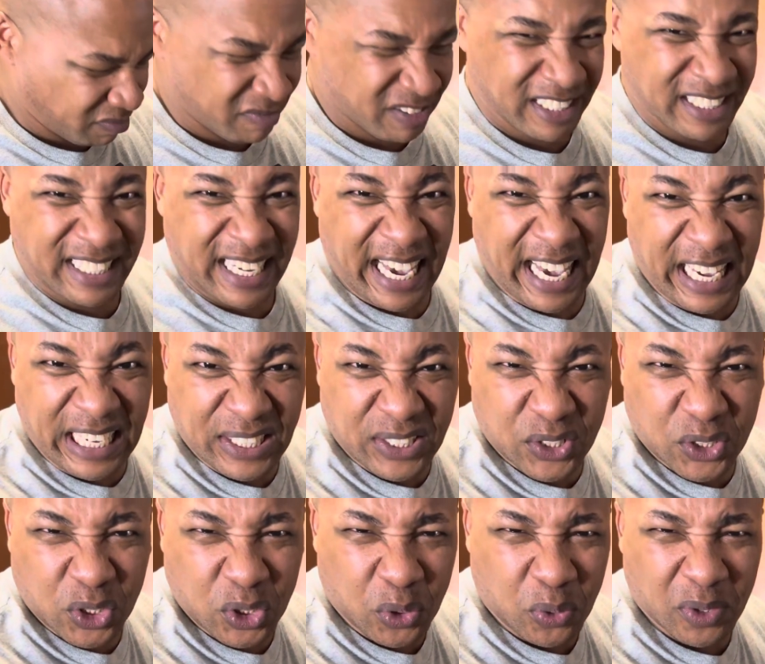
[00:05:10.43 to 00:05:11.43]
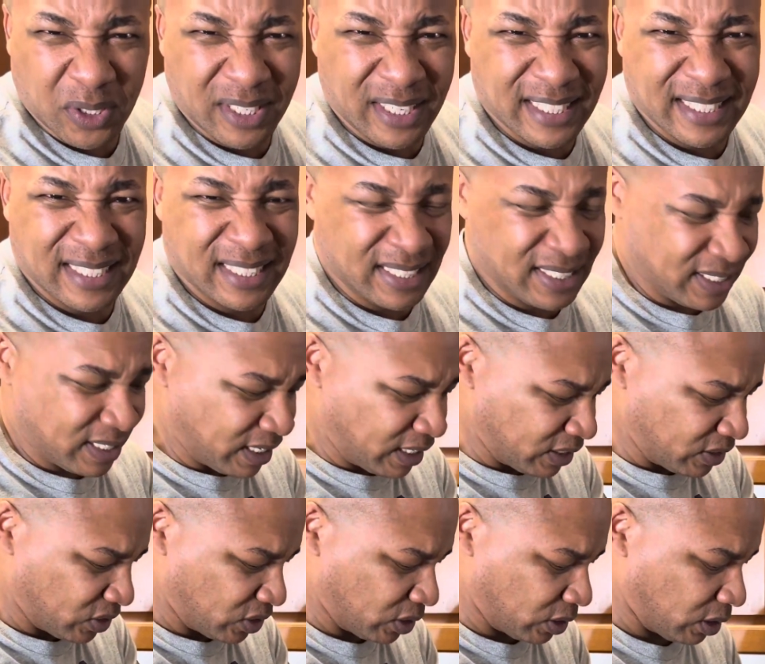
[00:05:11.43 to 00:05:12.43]
taste to it. That's
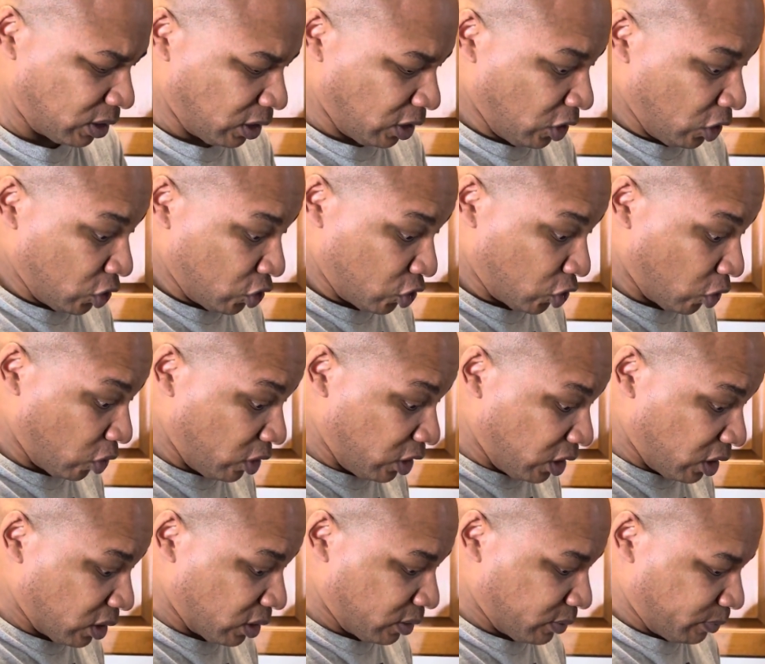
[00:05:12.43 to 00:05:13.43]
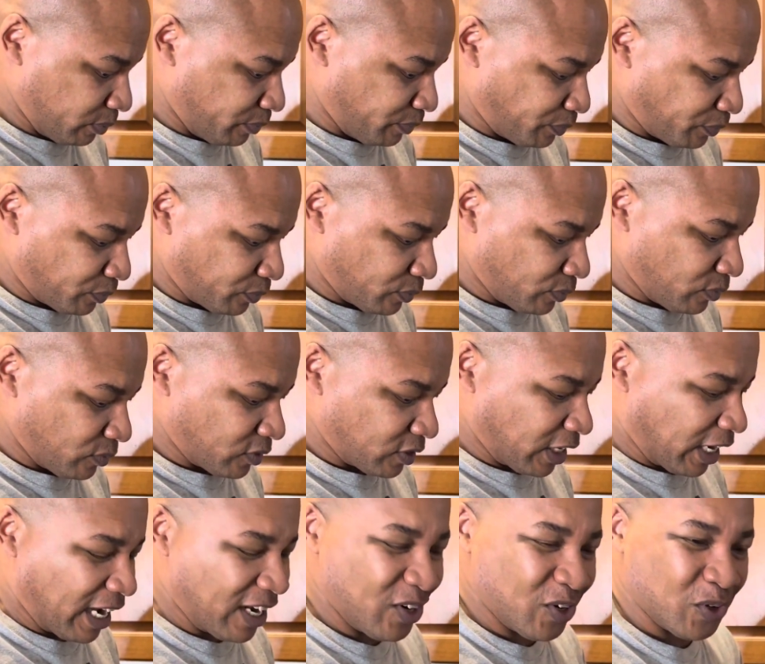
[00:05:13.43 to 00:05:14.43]
disgusting. So look,
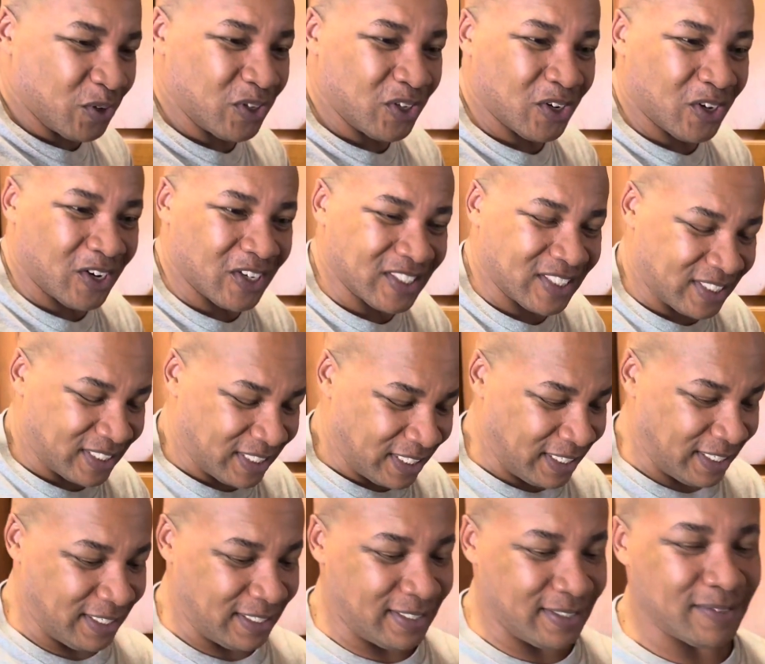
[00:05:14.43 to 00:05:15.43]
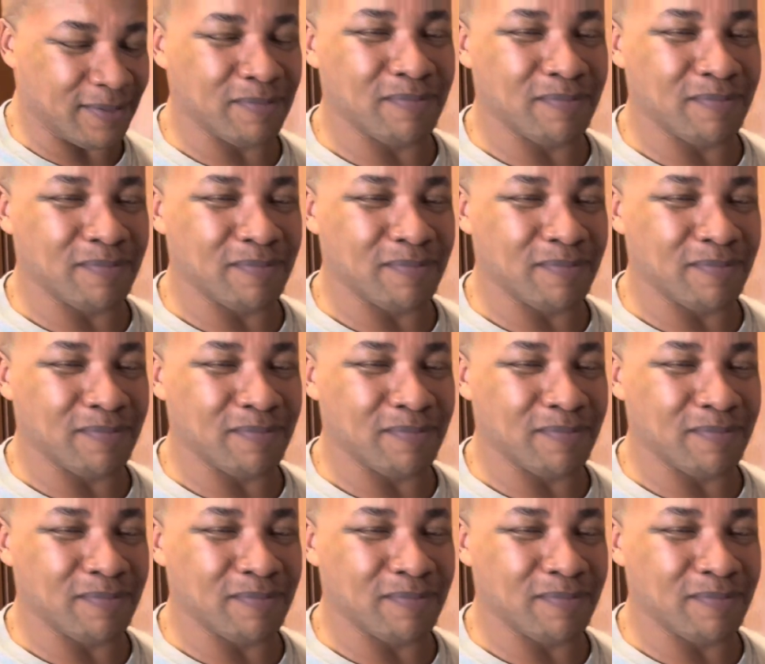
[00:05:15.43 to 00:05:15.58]
I know y'all seen,